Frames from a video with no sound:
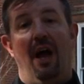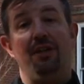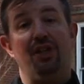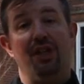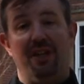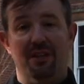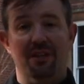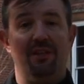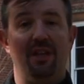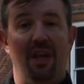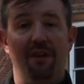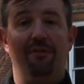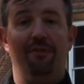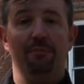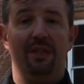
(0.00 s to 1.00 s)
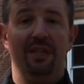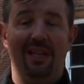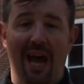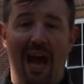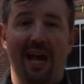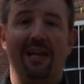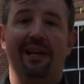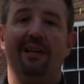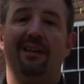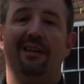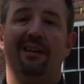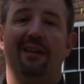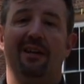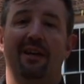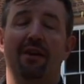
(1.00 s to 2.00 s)
As you can see from today,
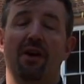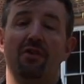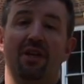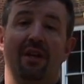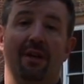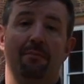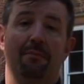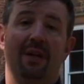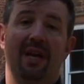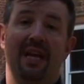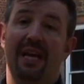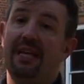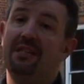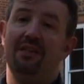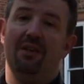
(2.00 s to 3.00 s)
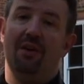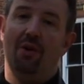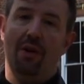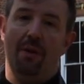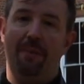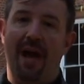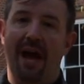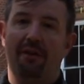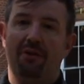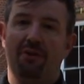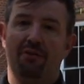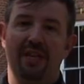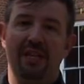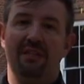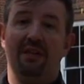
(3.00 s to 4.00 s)
Nottingham isn't all about
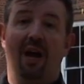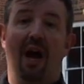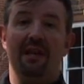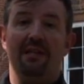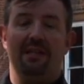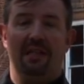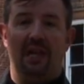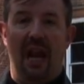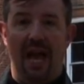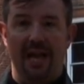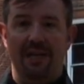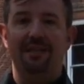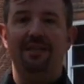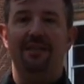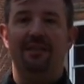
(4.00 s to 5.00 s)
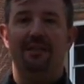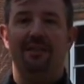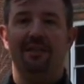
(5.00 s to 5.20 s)
green tights and lace.